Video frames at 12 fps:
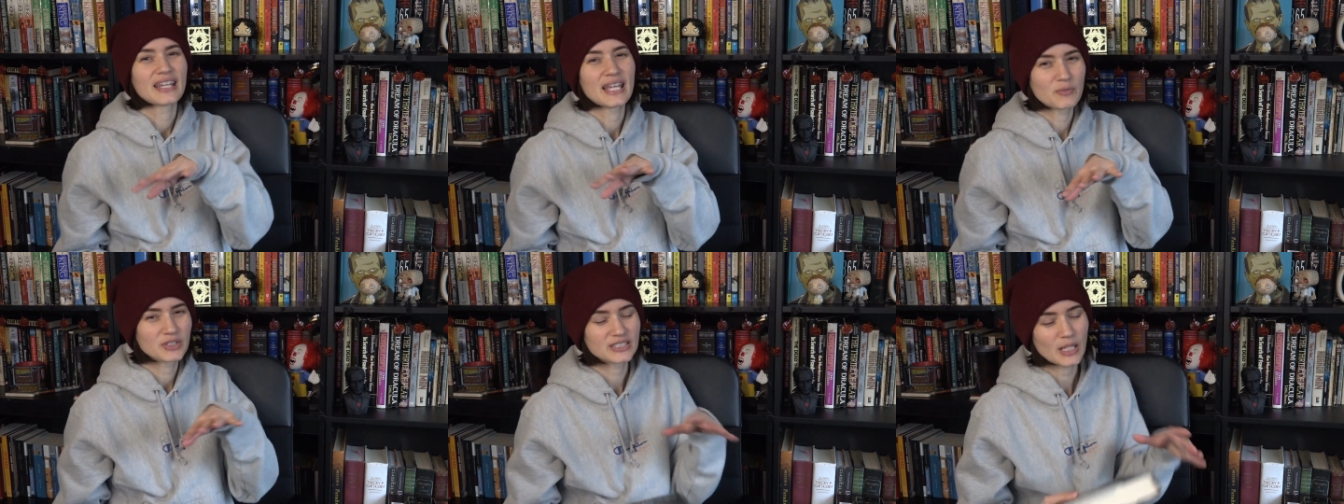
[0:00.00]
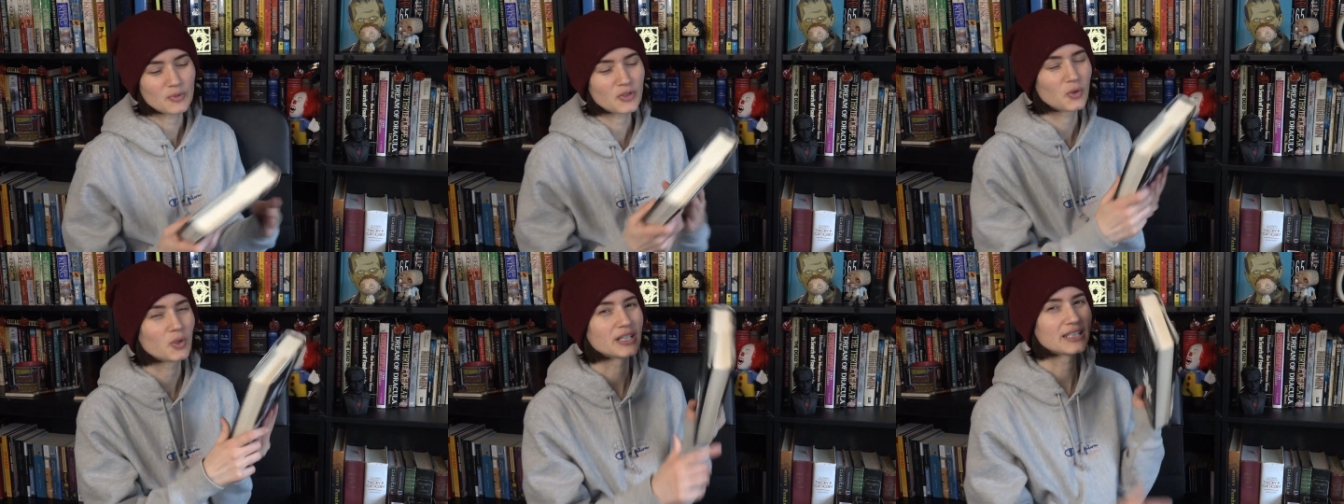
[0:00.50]
camera stopped
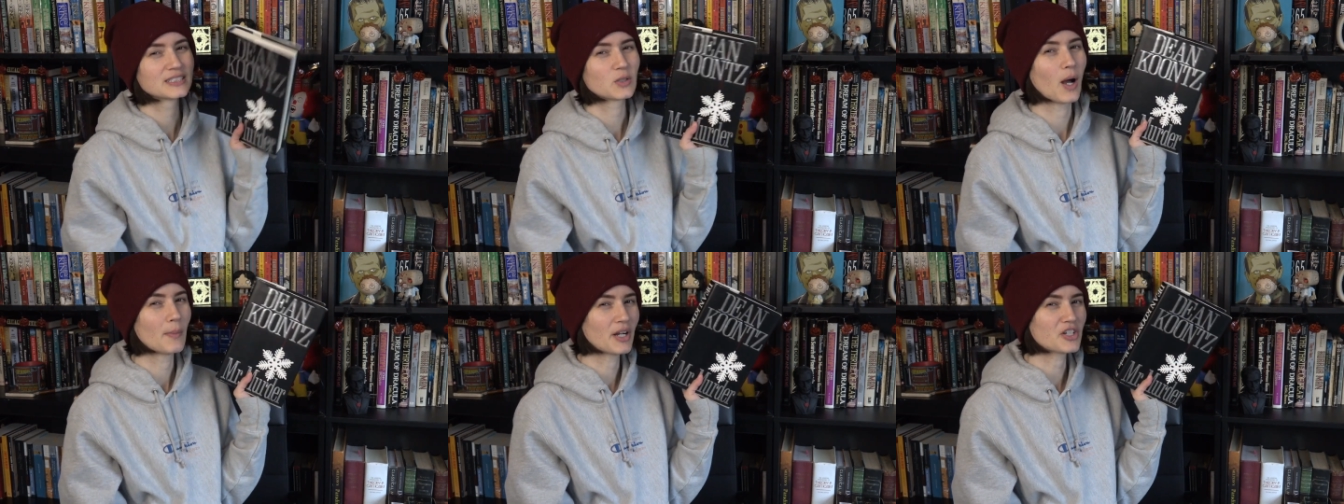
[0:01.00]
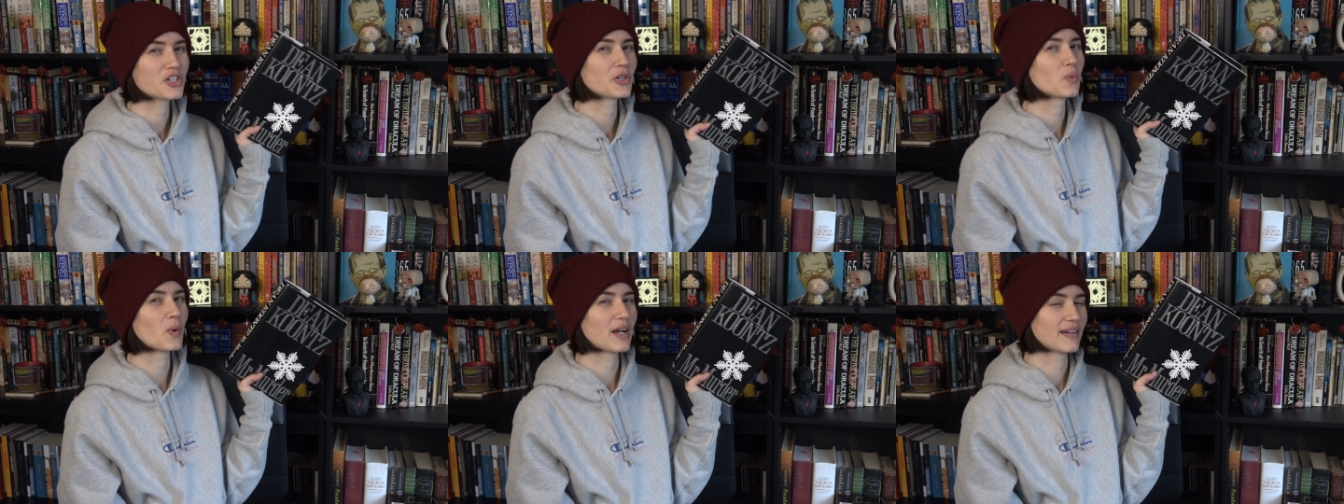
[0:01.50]
recording, so I'm not sure
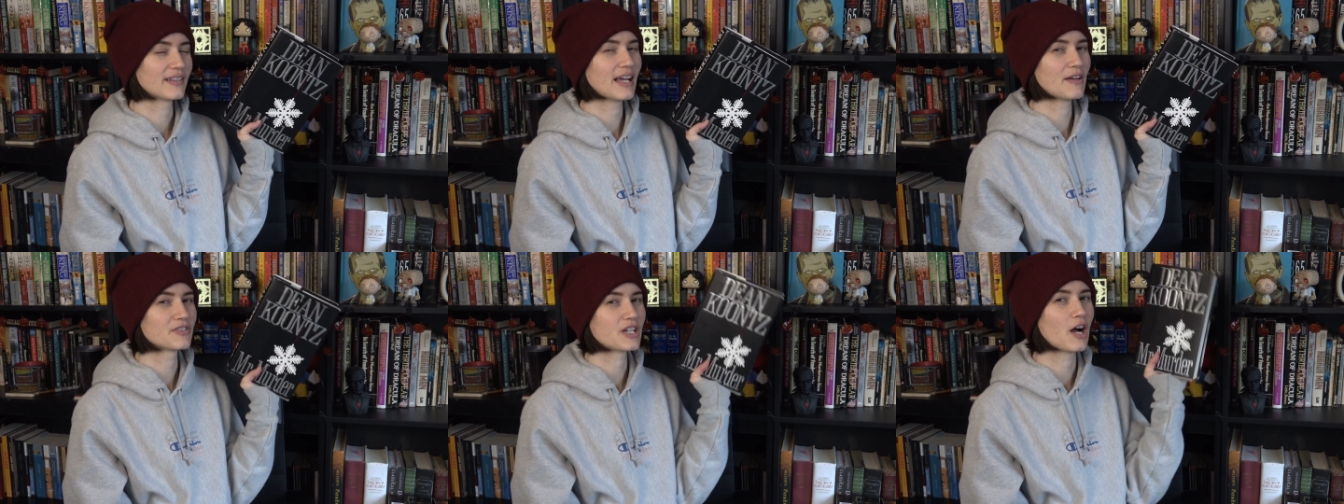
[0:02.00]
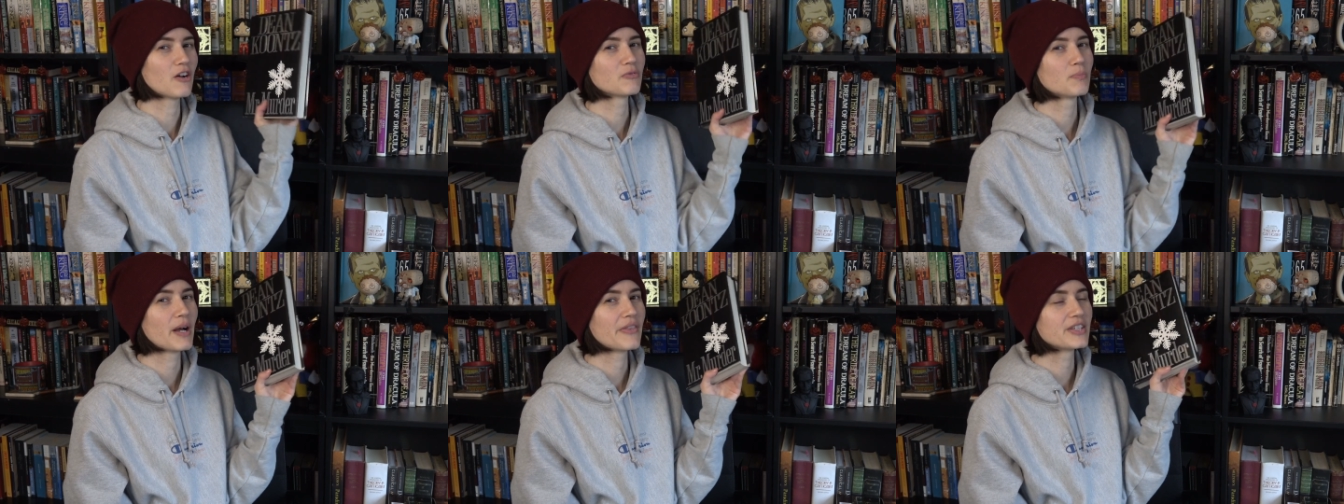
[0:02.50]
where it left off,
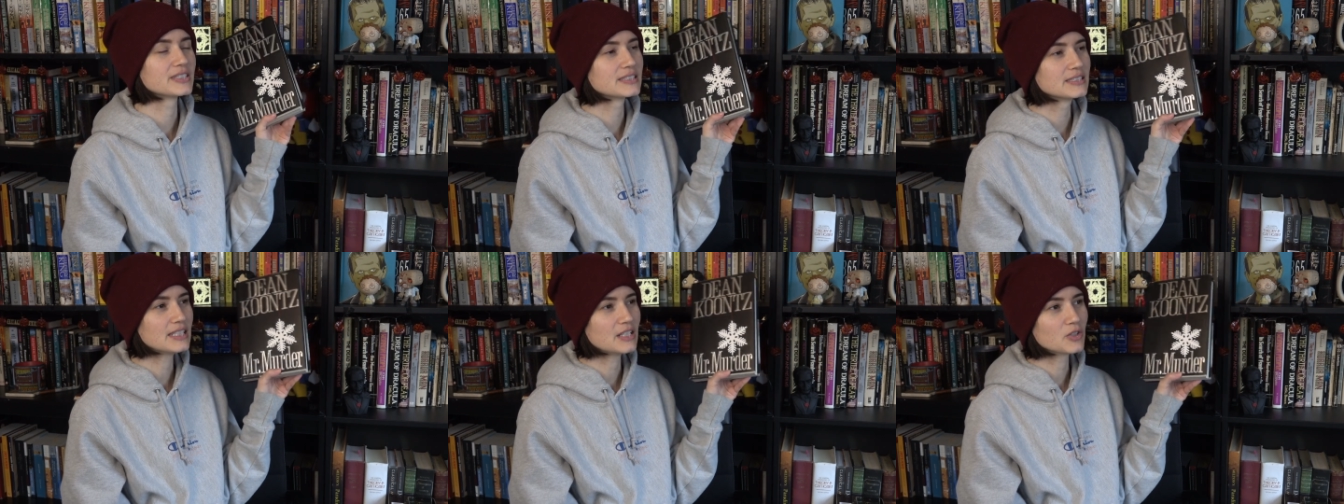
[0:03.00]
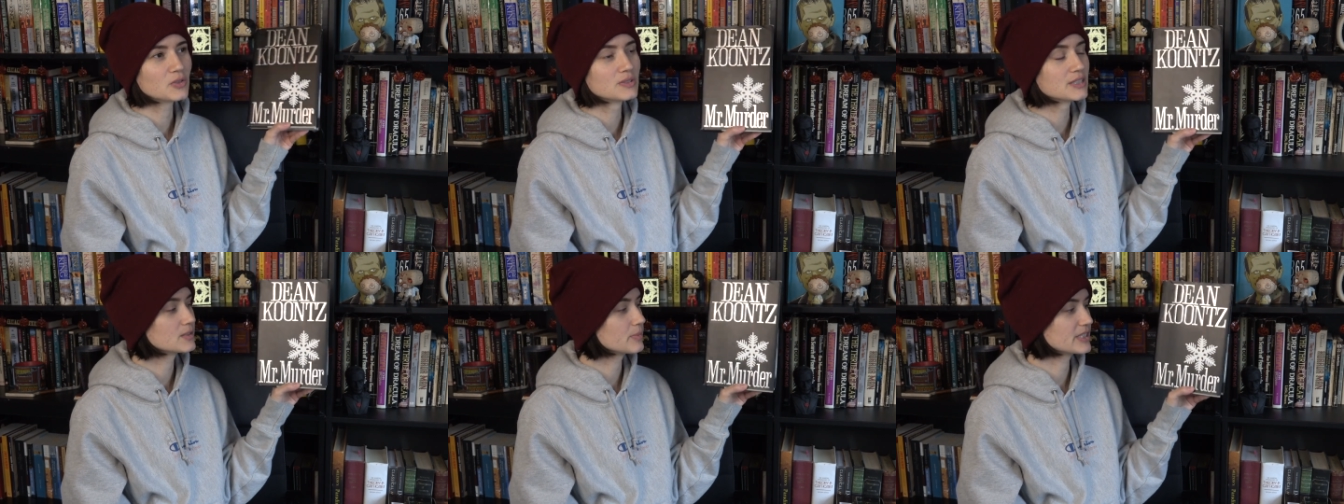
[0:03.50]
but this is Dean
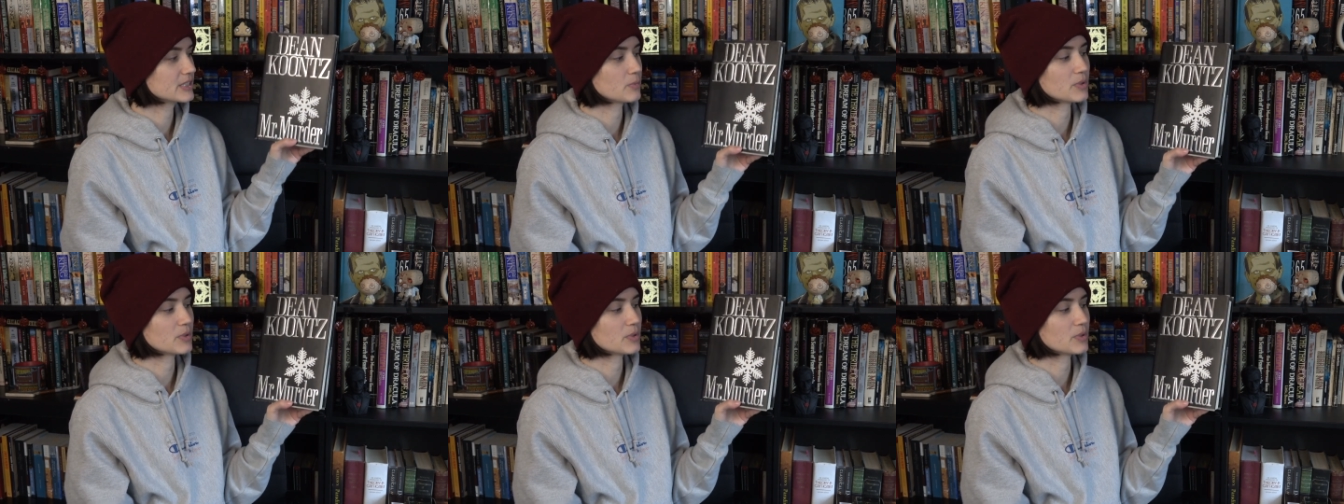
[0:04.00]
Koontz's Mr.